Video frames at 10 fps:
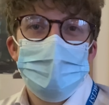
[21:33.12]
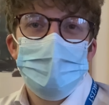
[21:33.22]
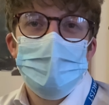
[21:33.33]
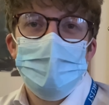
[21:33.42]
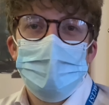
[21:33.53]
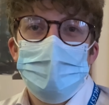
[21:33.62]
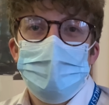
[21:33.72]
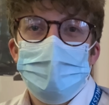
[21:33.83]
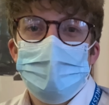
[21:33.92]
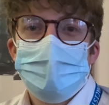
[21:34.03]
Yeah.
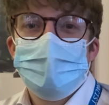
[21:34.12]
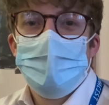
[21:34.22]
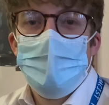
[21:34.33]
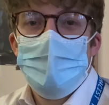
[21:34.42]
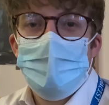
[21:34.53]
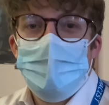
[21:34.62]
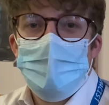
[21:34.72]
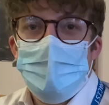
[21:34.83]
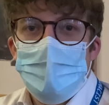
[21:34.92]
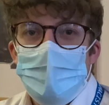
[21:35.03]
So
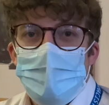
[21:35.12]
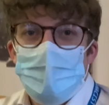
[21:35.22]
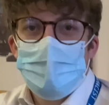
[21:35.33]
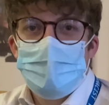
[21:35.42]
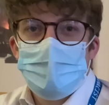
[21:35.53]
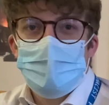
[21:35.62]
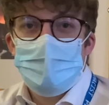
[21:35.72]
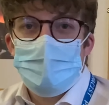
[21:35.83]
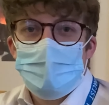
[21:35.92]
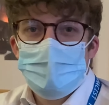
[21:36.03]
that is us done
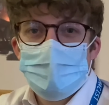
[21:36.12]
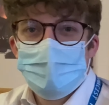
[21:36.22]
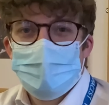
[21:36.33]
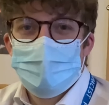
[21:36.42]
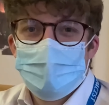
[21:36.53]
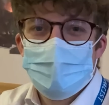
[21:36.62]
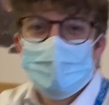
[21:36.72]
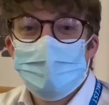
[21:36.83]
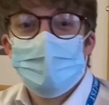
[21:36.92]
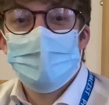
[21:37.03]
with answering the
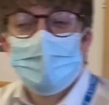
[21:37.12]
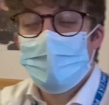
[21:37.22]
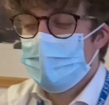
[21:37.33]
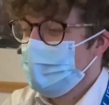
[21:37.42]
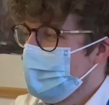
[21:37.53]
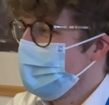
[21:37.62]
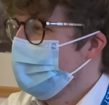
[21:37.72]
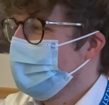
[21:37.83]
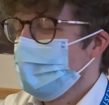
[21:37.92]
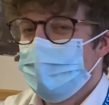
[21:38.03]
questions. We
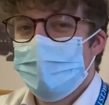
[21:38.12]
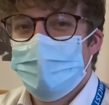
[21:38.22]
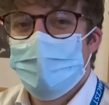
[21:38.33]
hope it's helped.